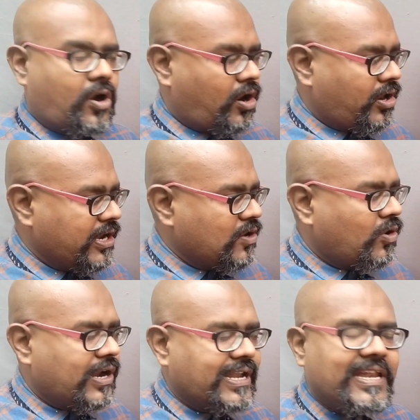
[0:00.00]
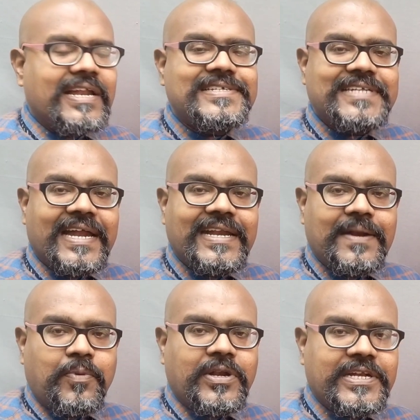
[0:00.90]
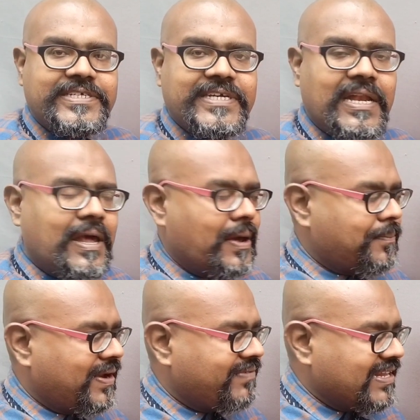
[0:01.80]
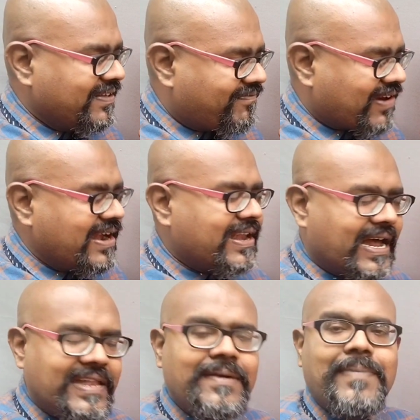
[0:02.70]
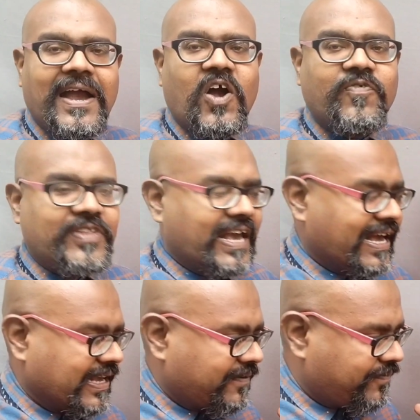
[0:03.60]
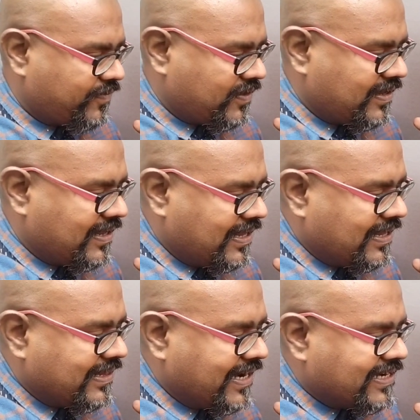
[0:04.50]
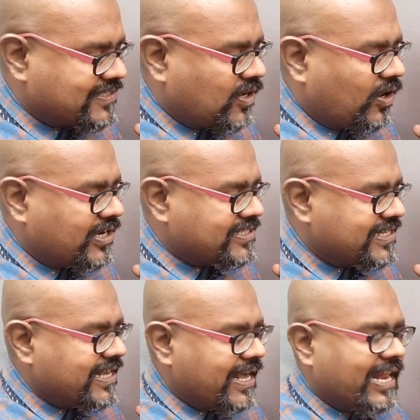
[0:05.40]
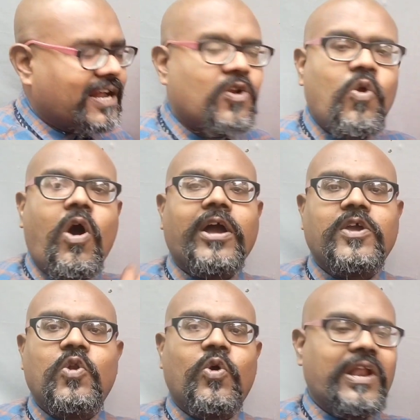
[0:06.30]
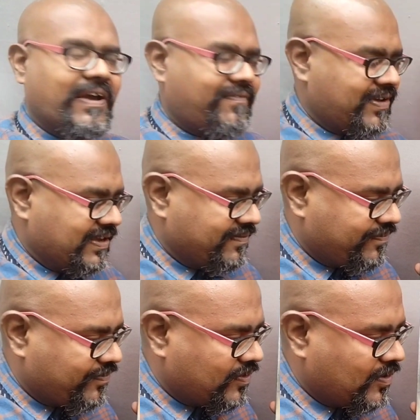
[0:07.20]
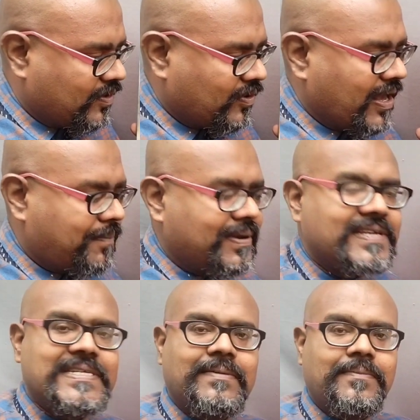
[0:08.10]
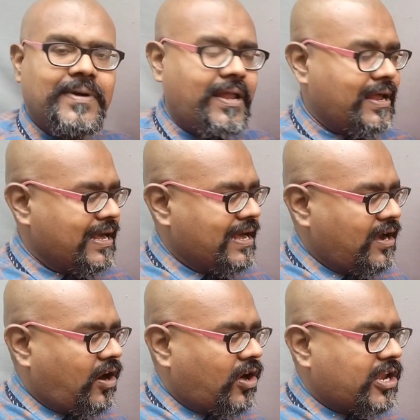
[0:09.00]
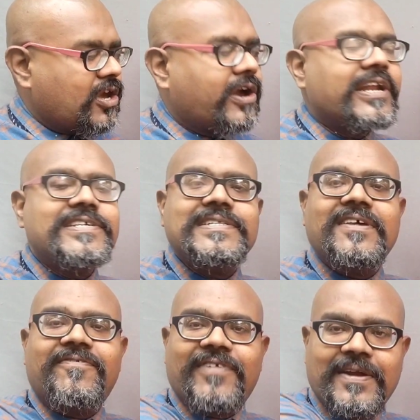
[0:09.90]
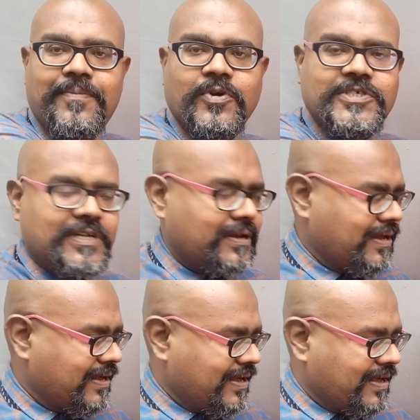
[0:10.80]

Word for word: corneoretinal standard potential between the front and the back of the eye, that is called as the electrooculography. Okay, please remember, cornea it is in the front portion,